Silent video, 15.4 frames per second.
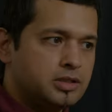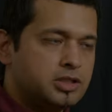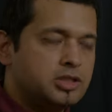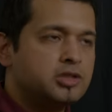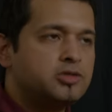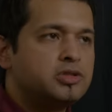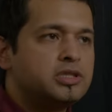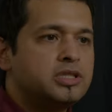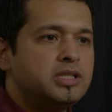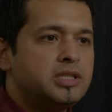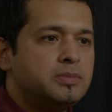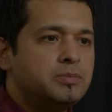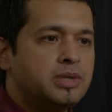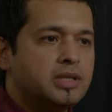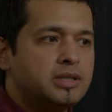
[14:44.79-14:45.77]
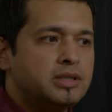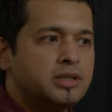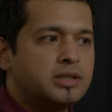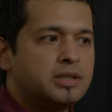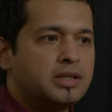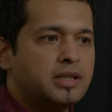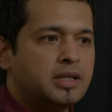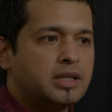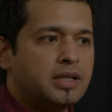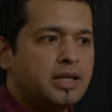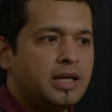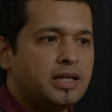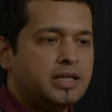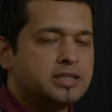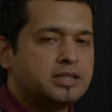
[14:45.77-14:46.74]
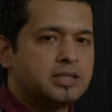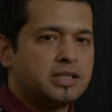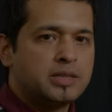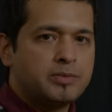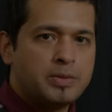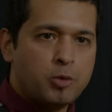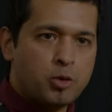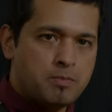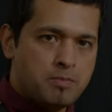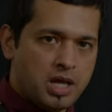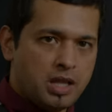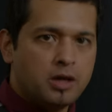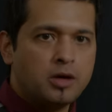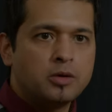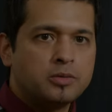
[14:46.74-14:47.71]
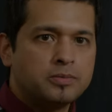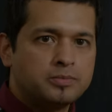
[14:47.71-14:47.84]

citrusy, but like it's a little bit more mellow.